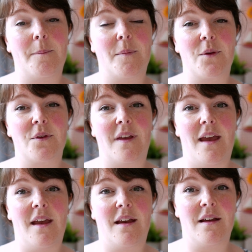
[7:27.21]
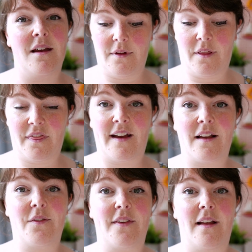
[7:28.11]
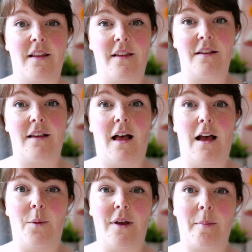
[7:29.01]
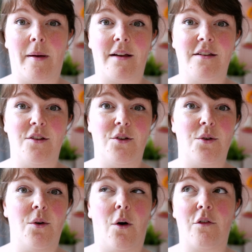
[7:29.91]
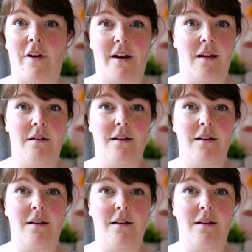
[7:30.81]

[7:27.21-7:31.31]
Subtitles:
So saying, thanks for sending this, I will get back to you on Friday.